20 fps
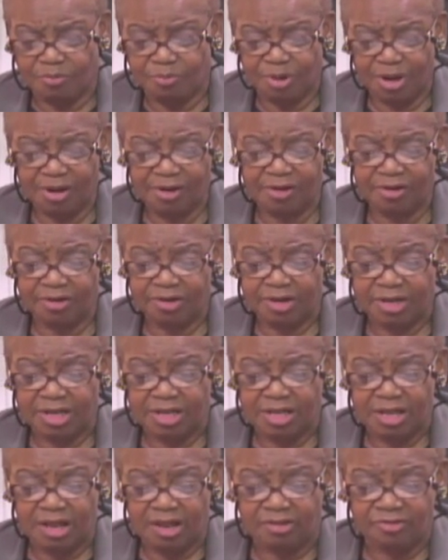but
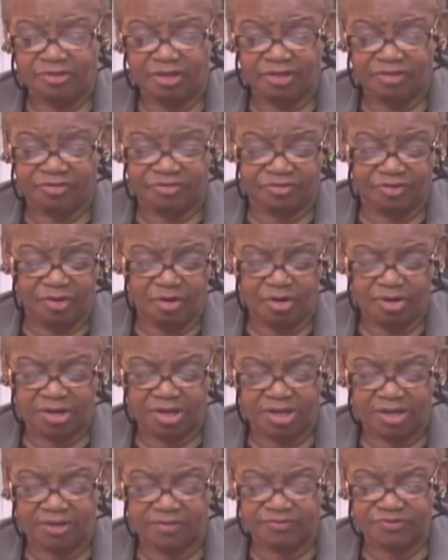the thought
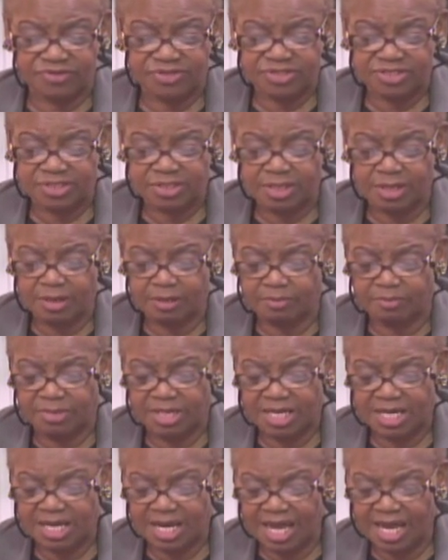of
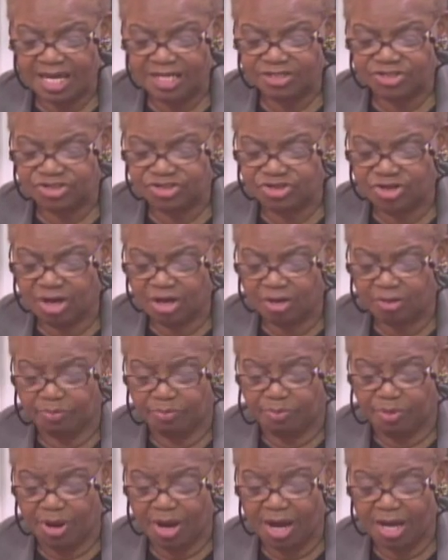some nice young
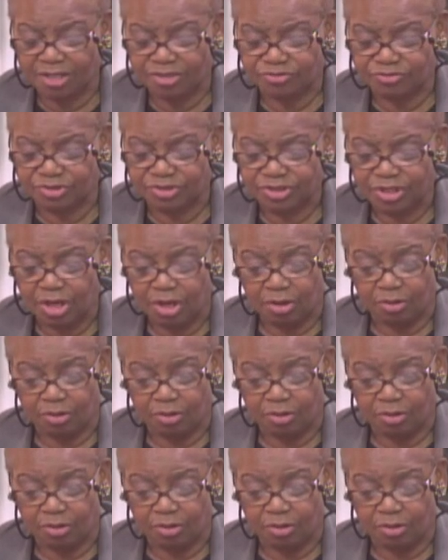partridge